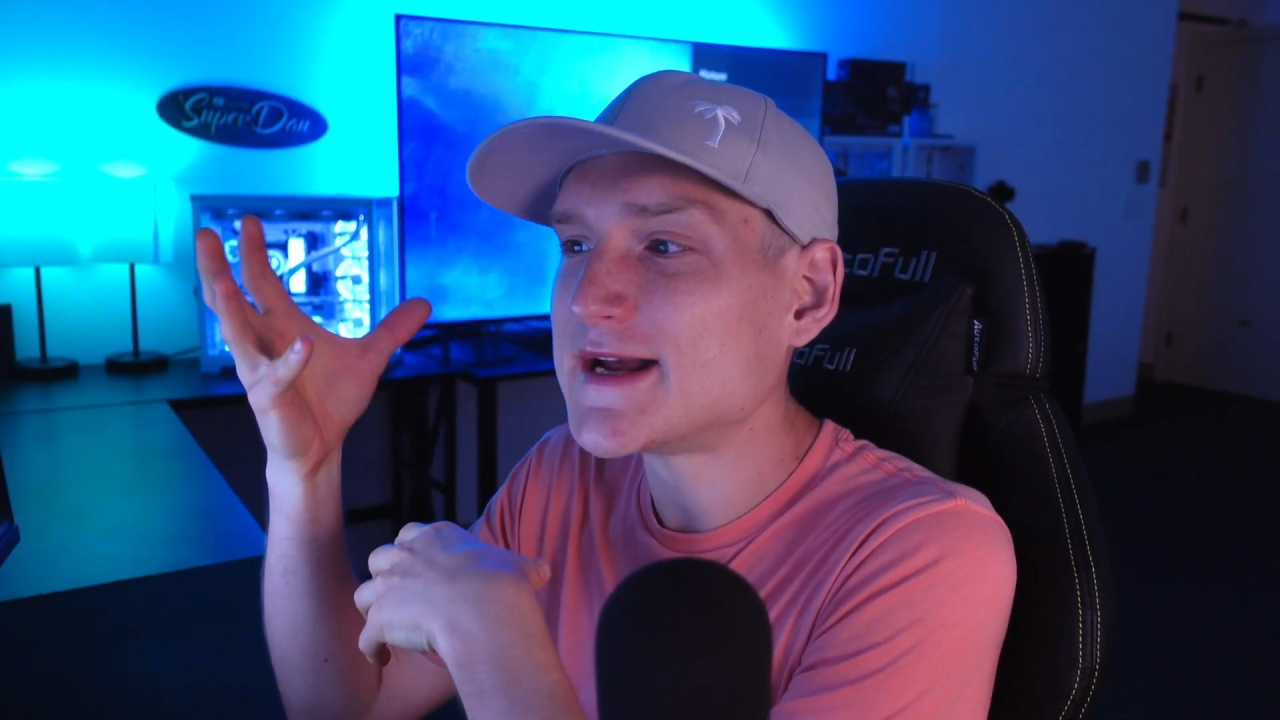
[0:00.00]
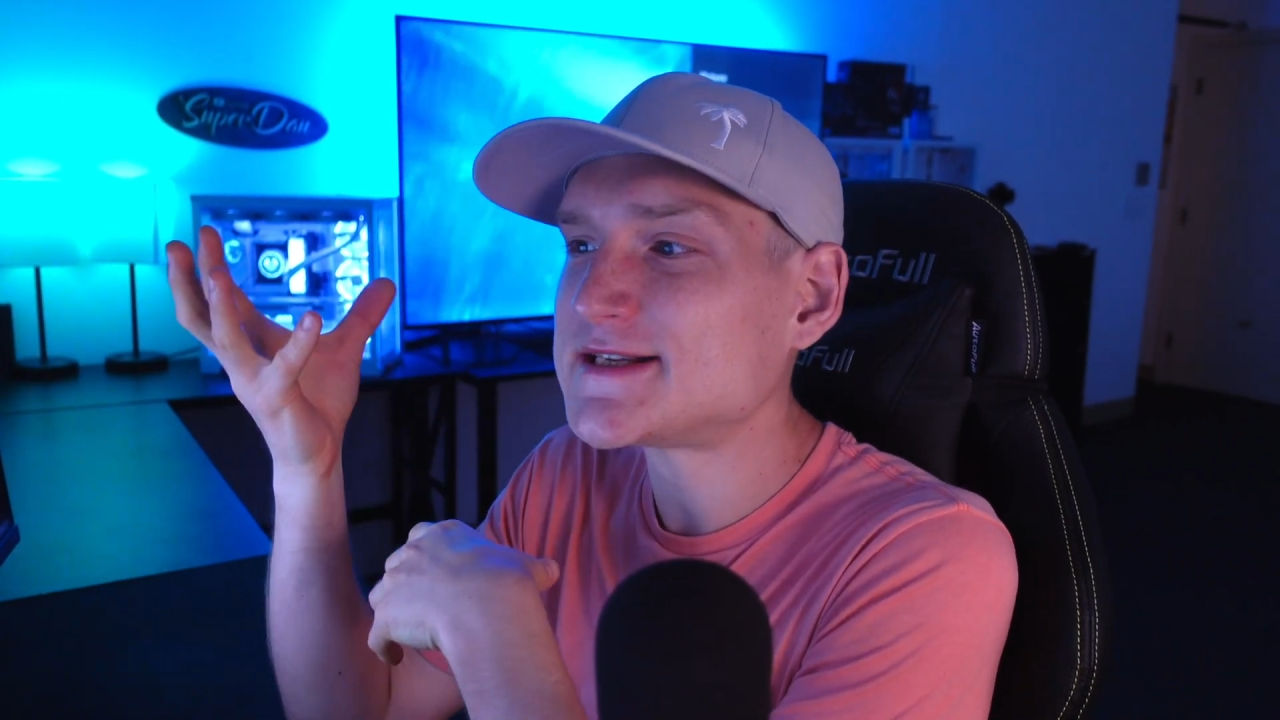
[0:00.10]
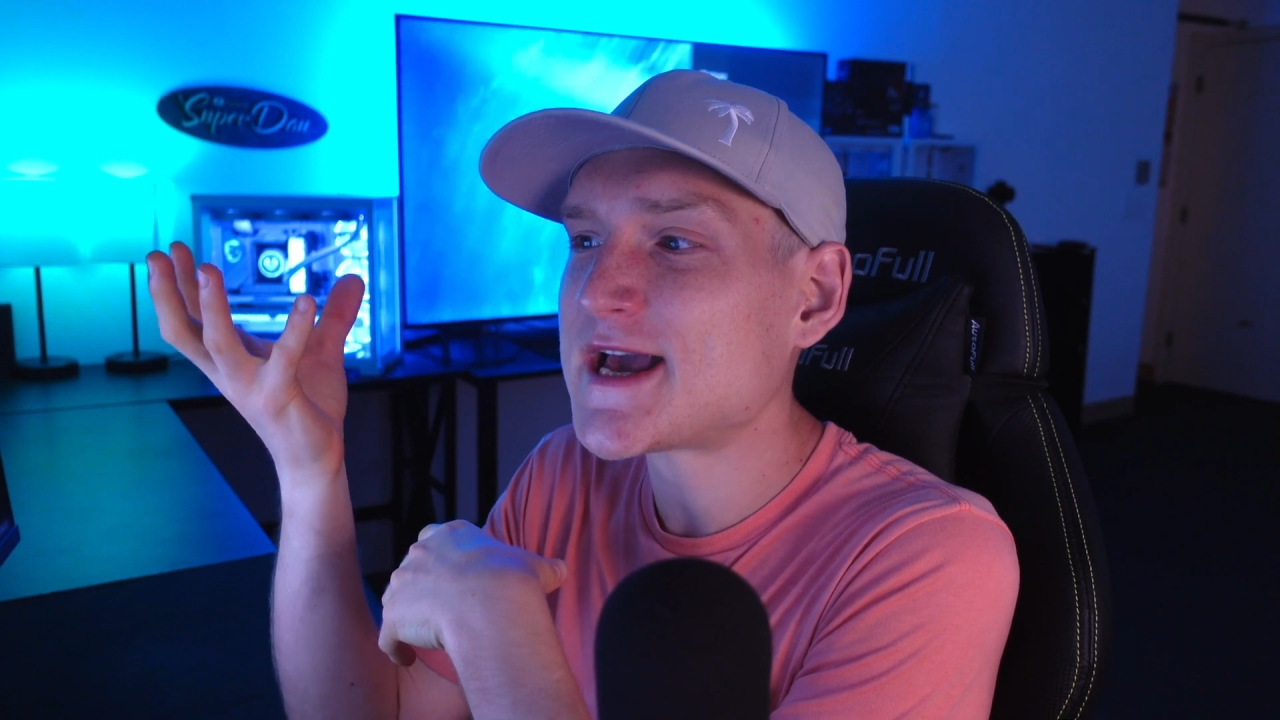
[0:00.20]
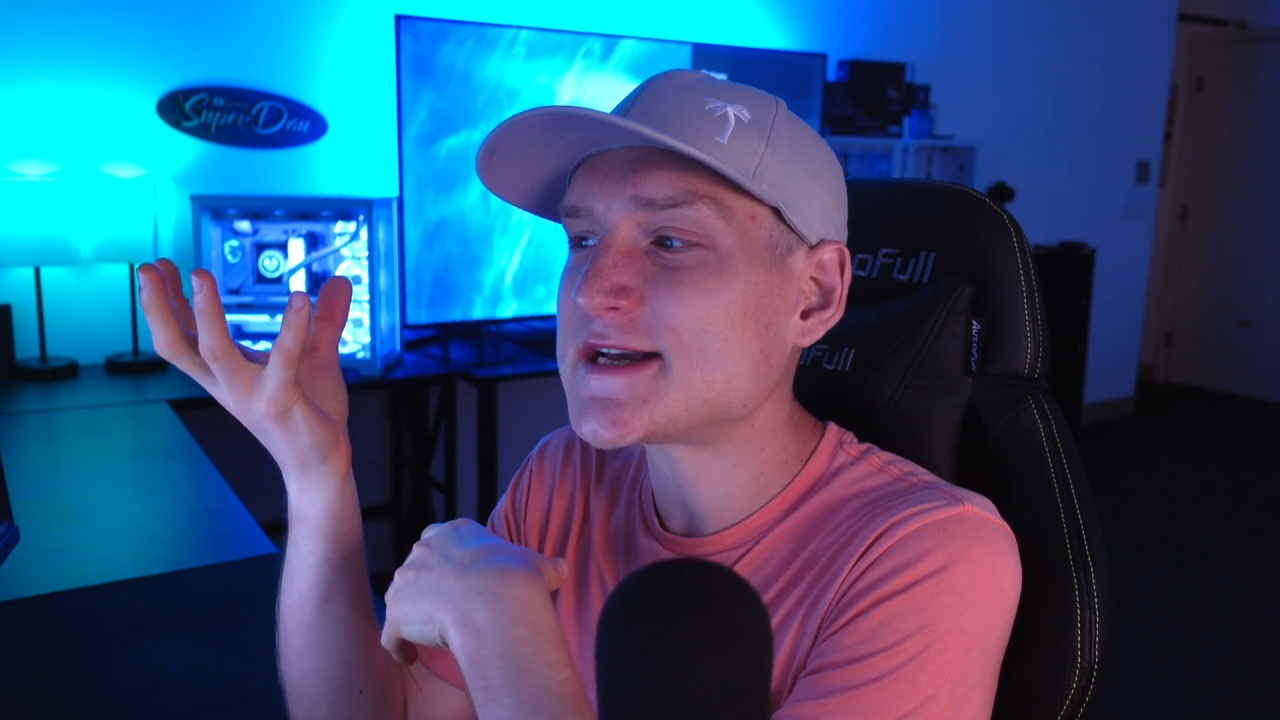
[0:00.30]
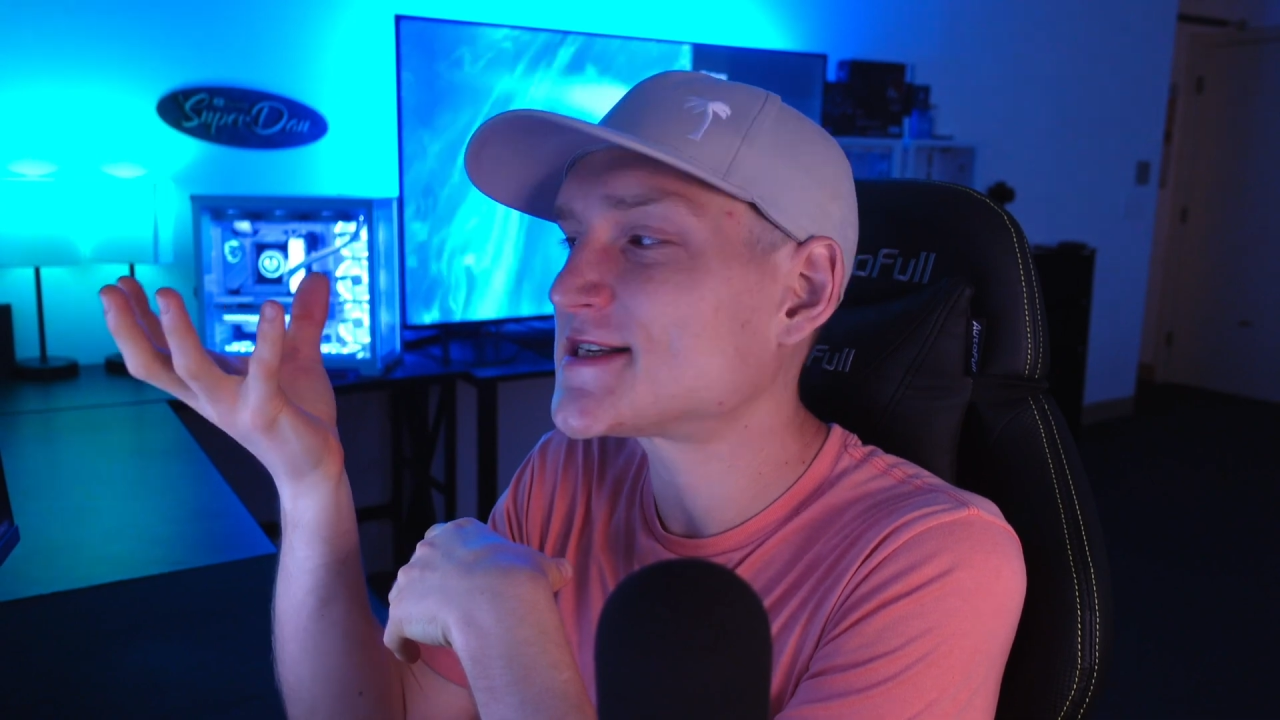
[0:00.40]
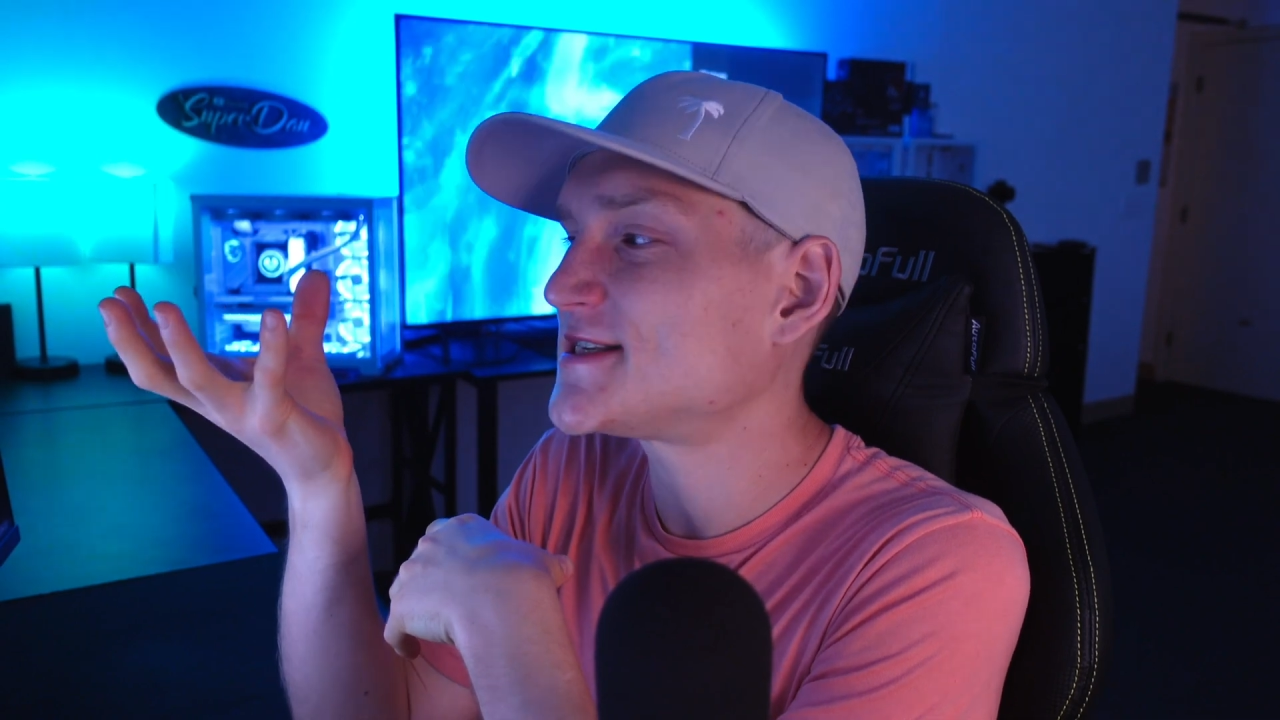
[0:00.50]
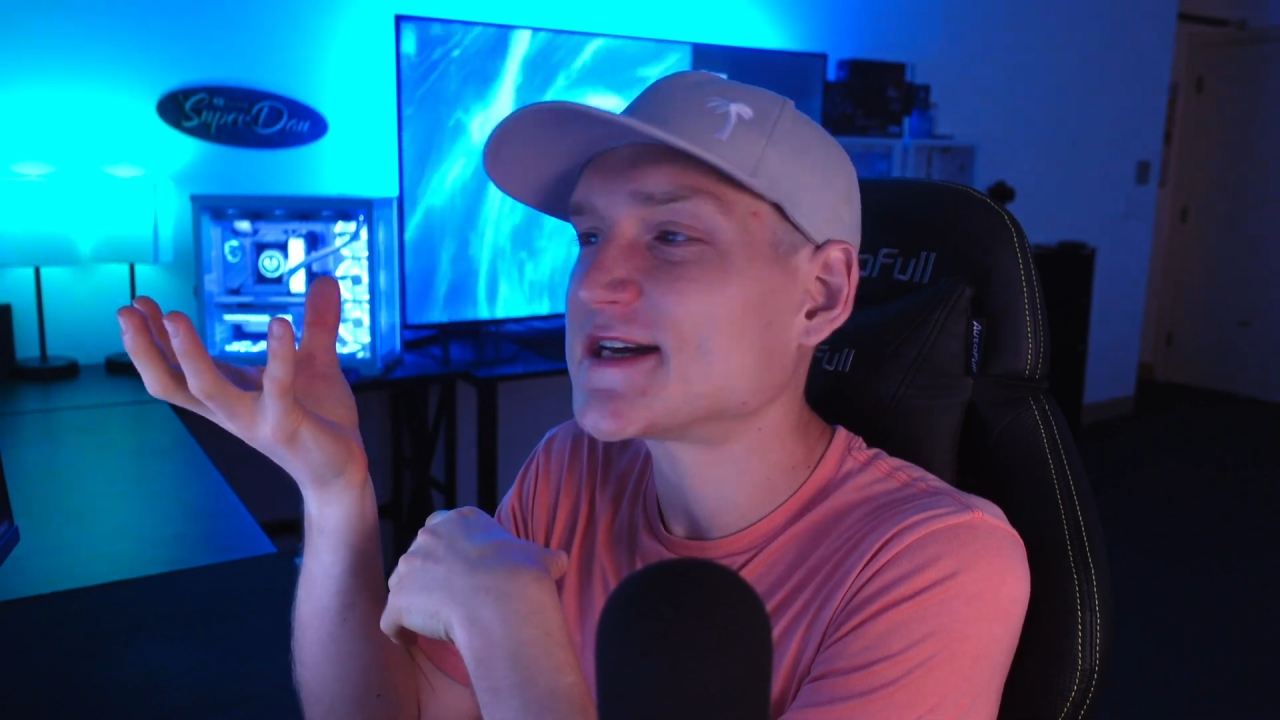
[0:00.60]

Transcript: it takes